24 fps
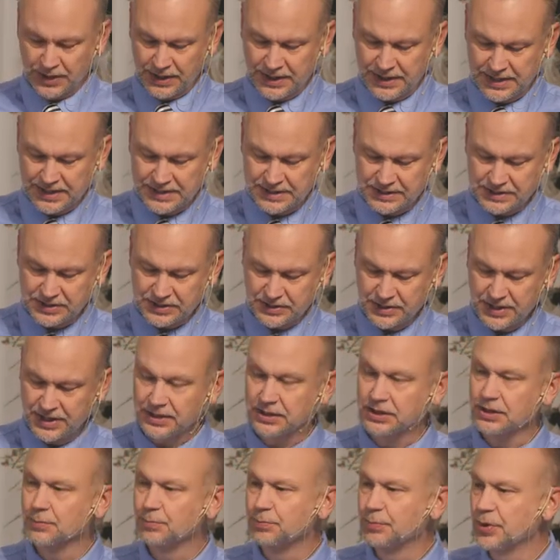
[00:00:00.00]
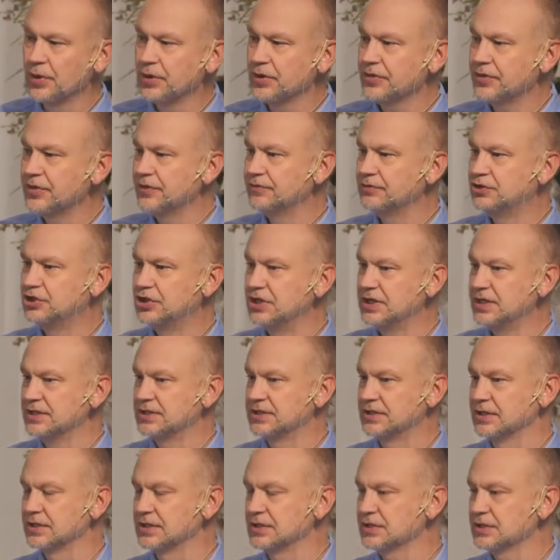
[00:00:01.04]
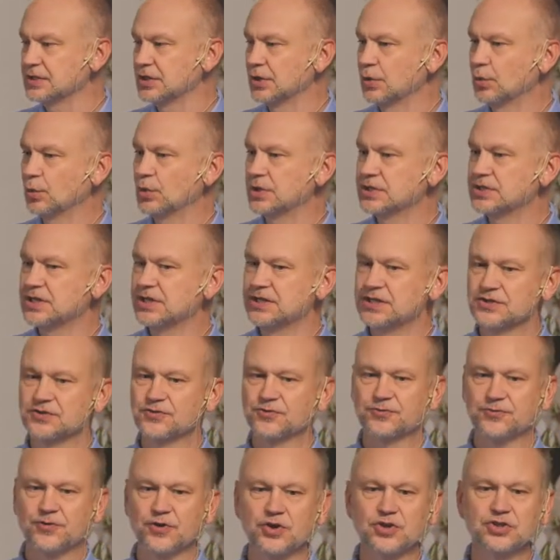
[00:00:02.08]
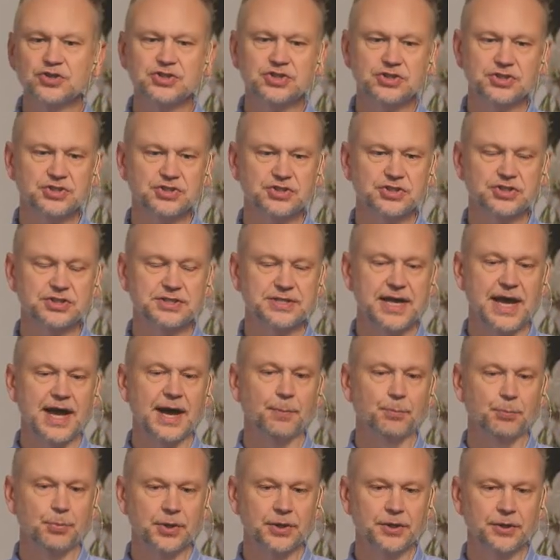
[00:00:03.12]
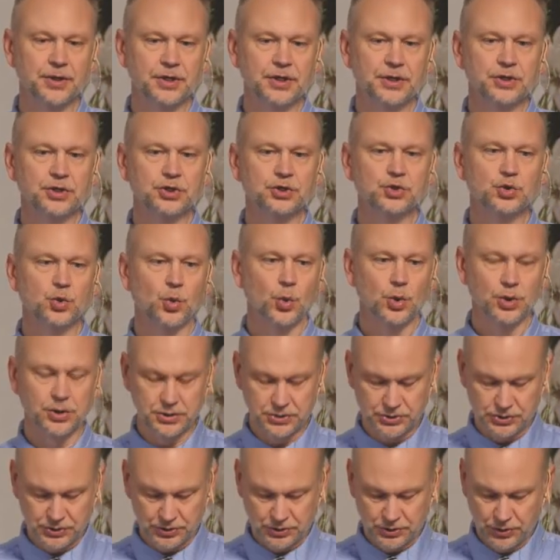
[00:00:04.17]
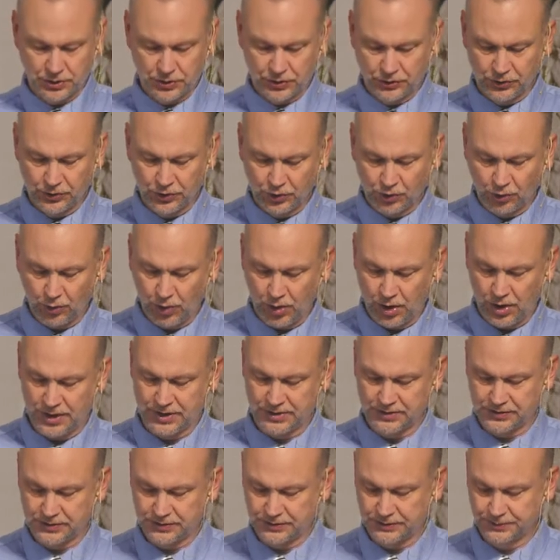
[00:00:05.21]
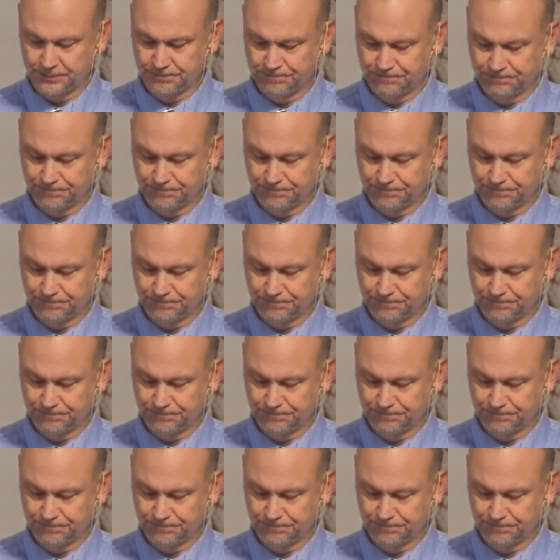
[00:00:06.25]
is that the birth of Jesus was his first step towards the cross.